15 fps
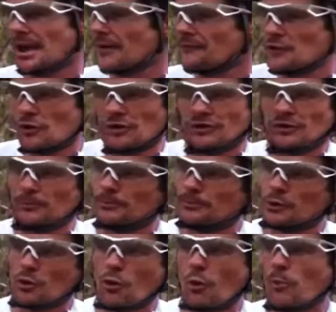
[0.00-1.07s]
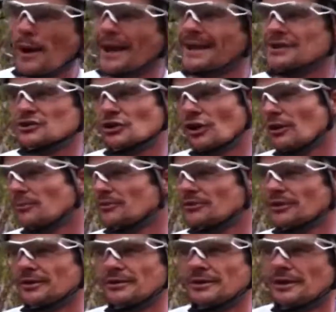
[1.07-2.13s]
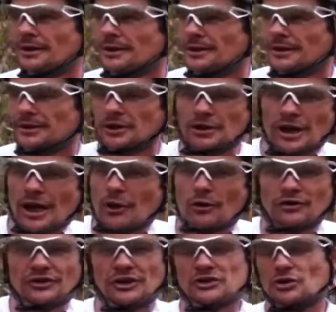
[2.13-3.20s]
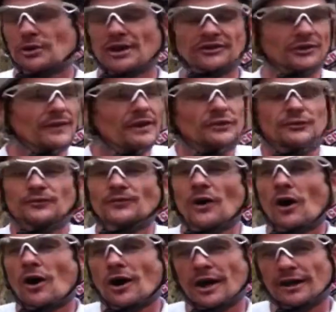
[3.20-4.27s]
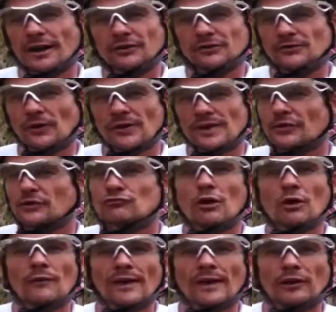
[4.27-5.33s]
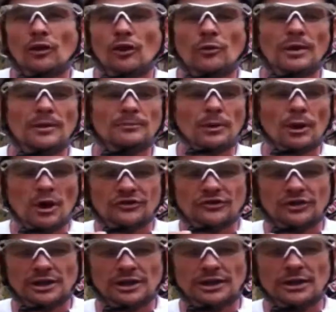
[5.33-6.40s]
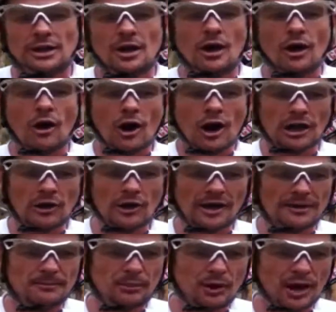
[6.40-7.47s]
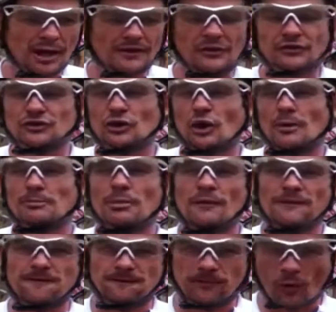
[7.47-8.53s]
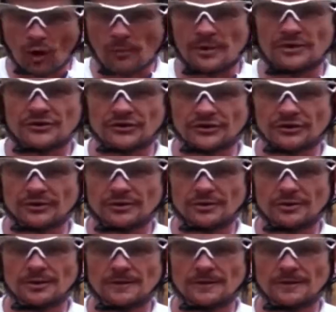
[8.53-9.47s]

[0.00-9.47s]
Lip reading: If you're into cool paint jobs and, you know, heritage and all that stuff, that's fine, nothing wrong with that at all. But personally, I like a bike that's got performance,